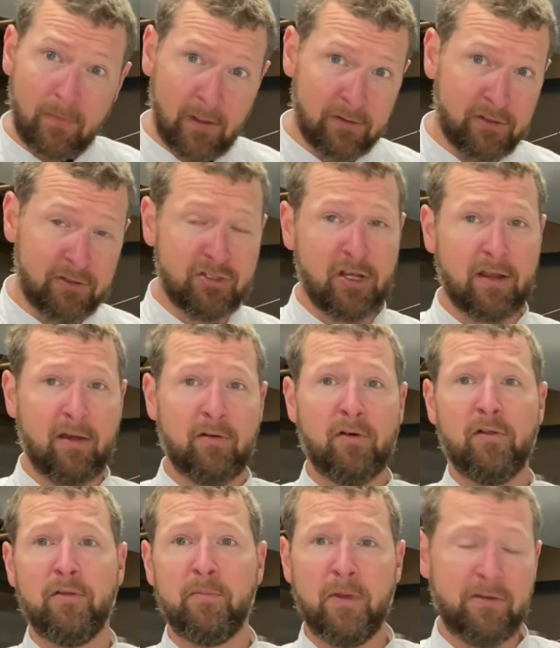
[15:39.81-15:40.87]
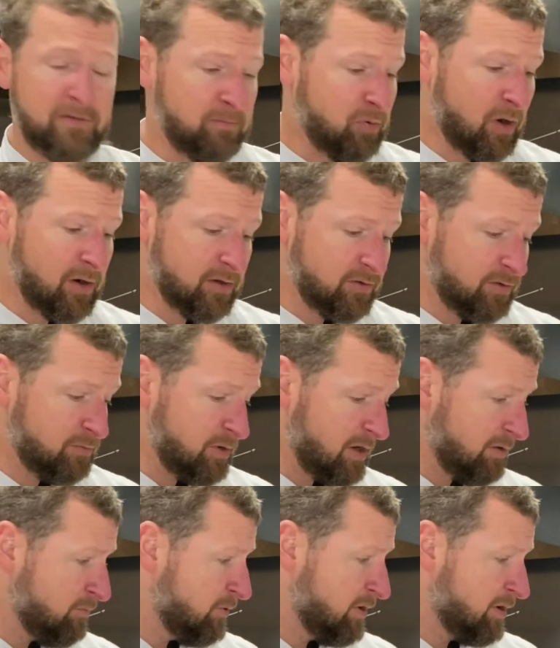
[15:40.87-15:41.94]
to check out all the amazing products that
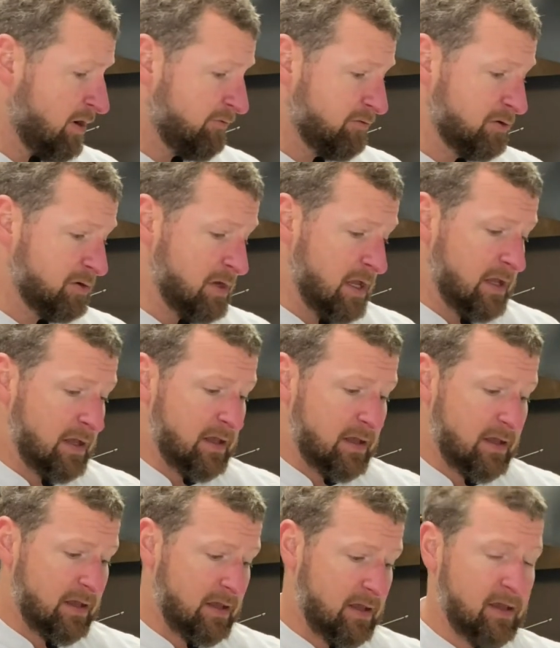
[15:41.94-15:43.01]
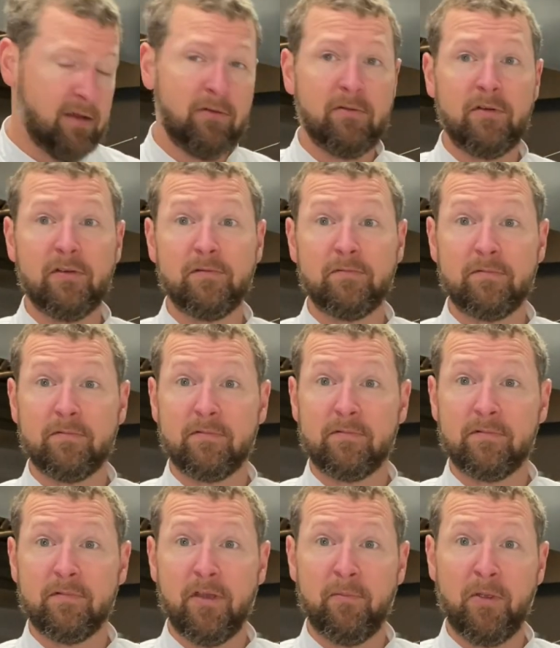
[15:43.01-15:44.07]
we can offer, and
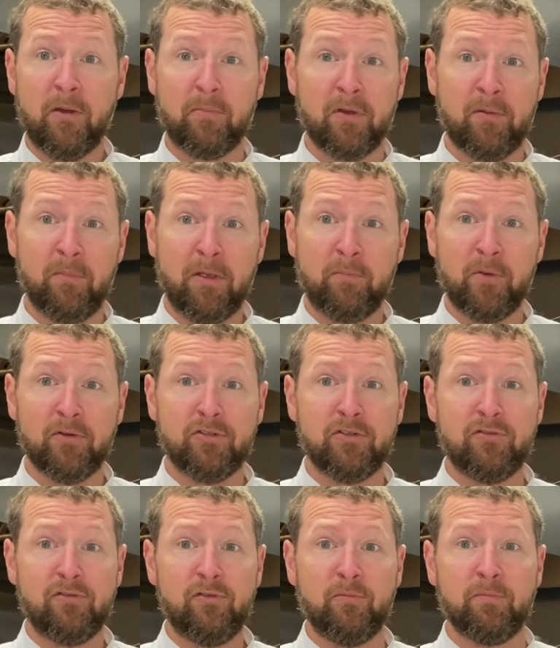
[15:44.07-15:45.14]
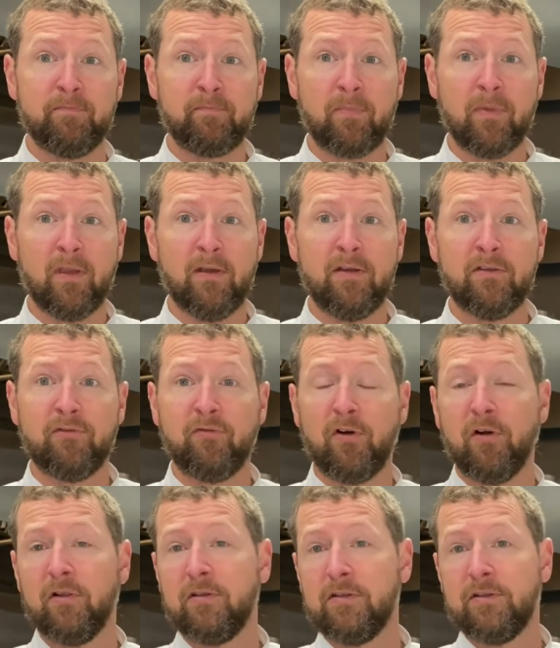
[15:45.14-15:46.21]
hit me up and make beer cheese soup. It's
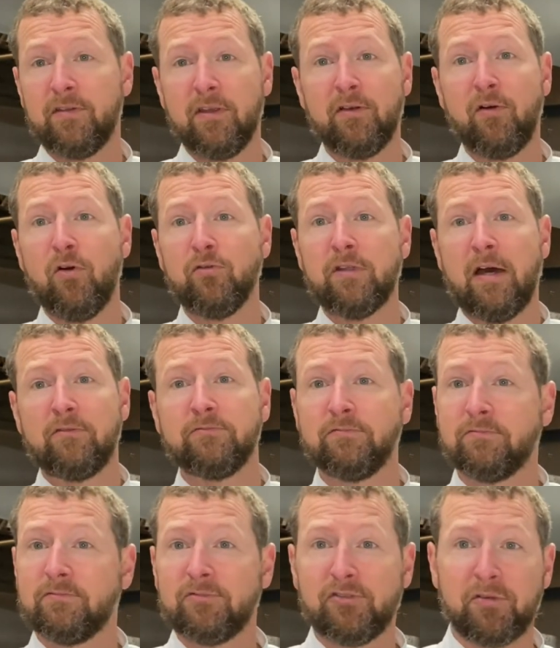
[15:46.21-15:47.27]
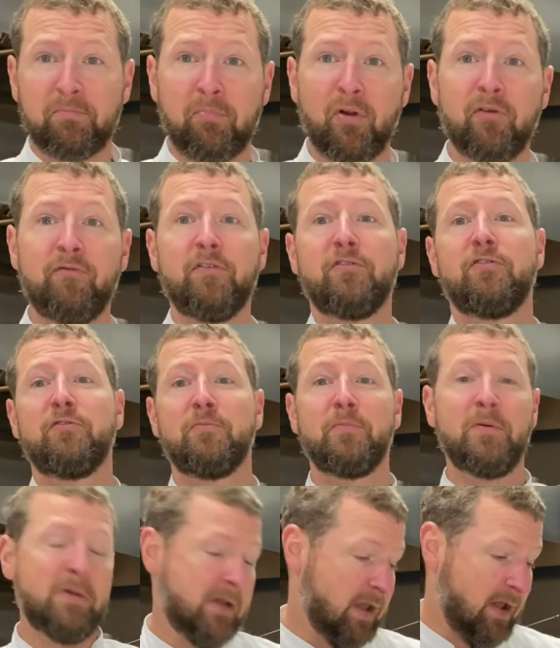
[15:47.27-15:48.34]
fall. It's getting cold out. It's a perfect
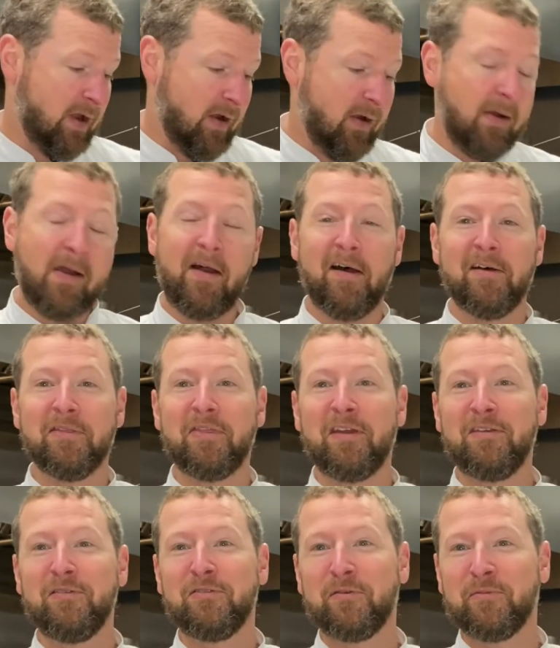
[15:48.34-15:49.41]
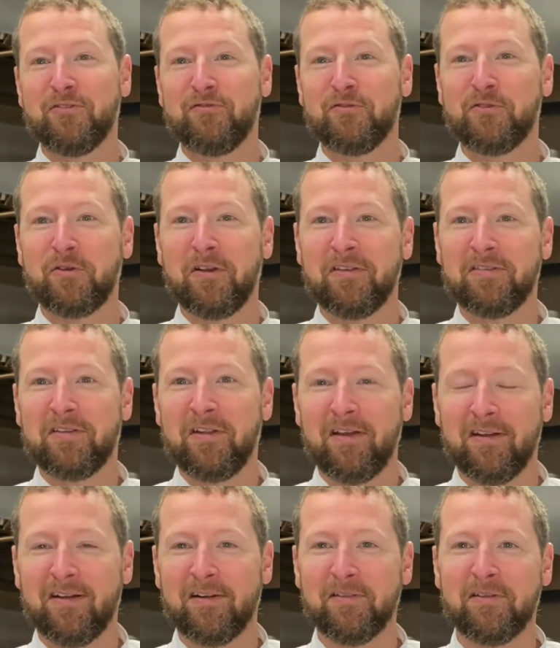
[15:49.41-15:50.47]
soup. Thank you so much for joining us today
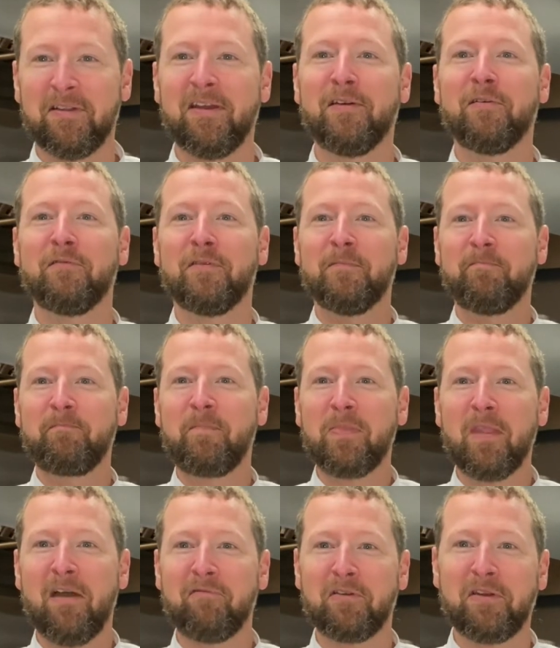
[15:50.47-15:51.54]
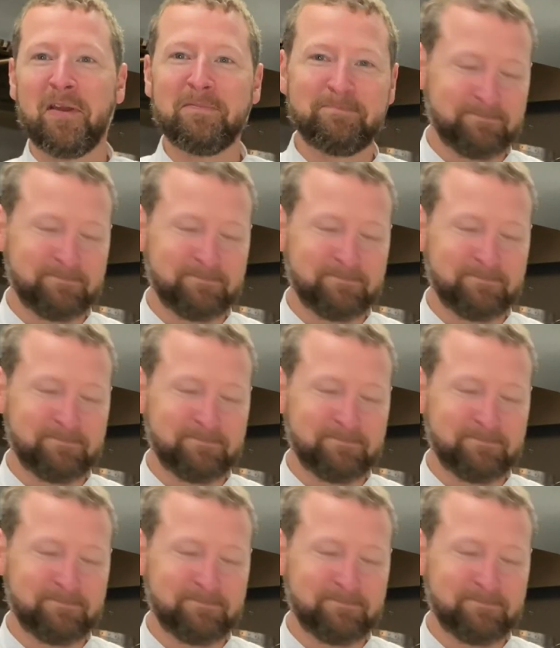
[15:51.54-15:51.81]
on Heartland Hangover. Have a good day.